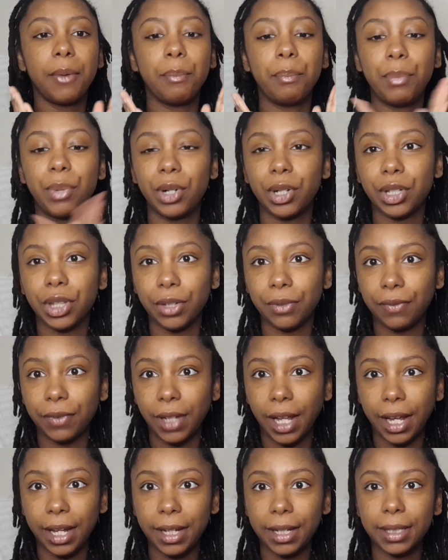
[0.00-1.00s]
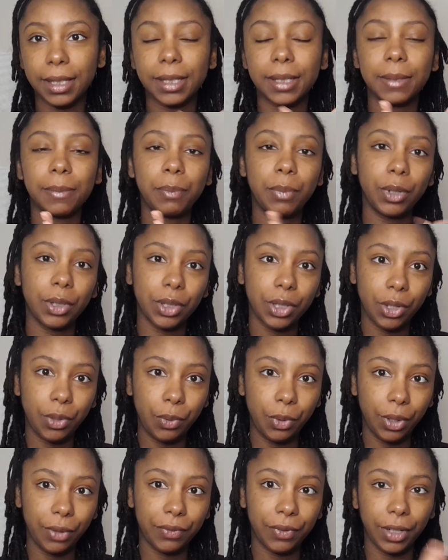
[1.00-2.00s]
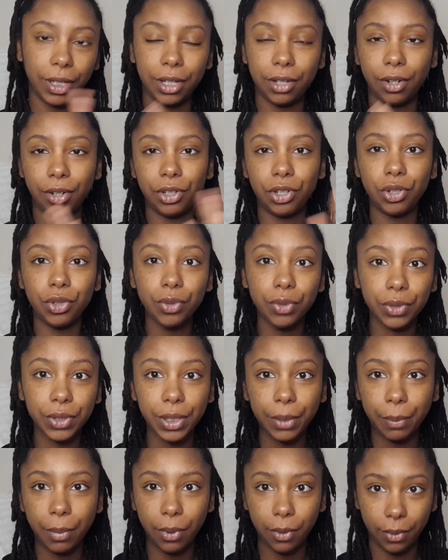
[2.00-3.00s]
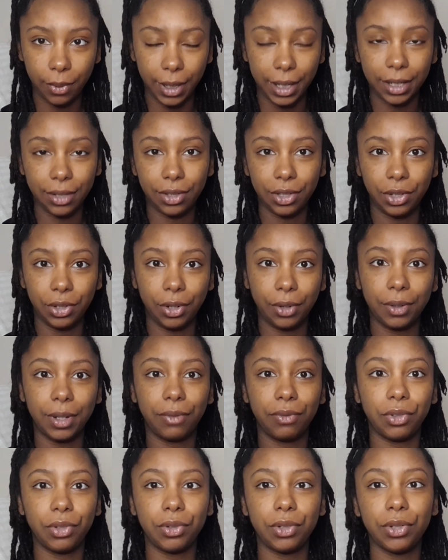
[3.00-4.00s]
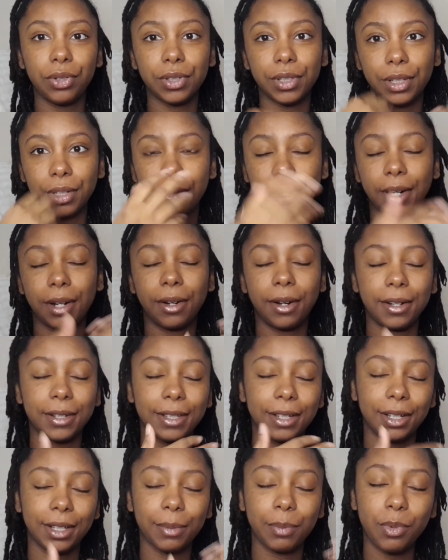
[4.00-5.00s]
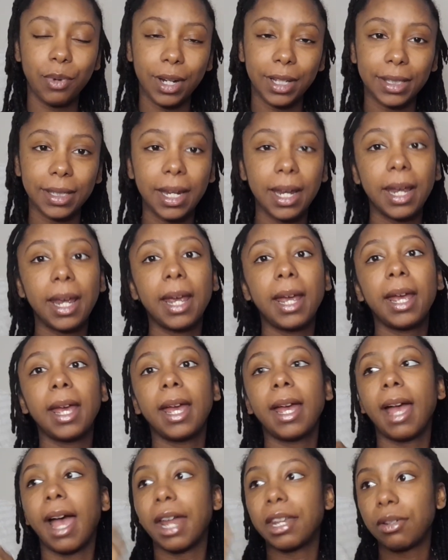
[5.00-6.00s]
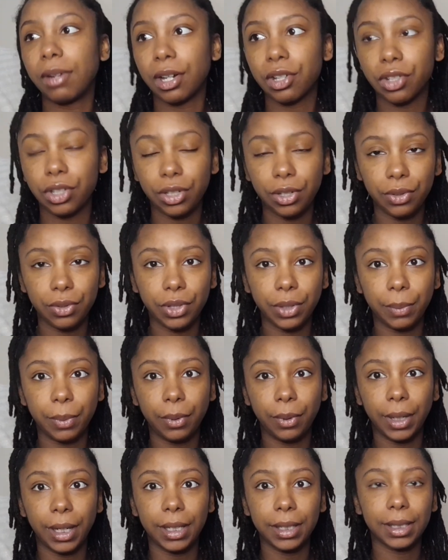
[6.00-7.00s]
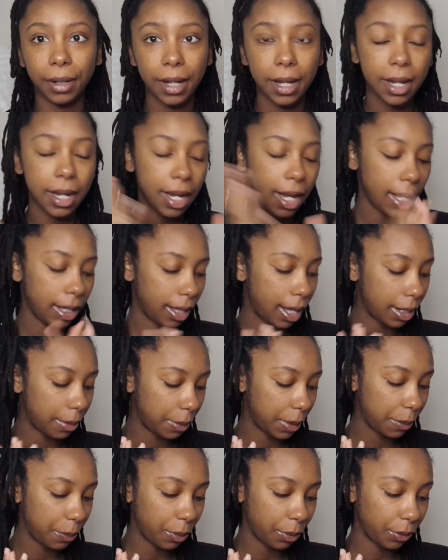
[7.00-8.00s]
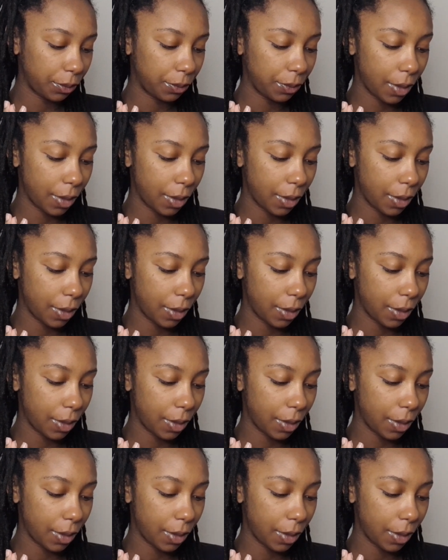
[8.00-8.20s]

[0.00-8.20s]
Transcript: book the flights, book the award, use the points. If you're using the credit cards to get the points, how do you actually use the points? A lot of people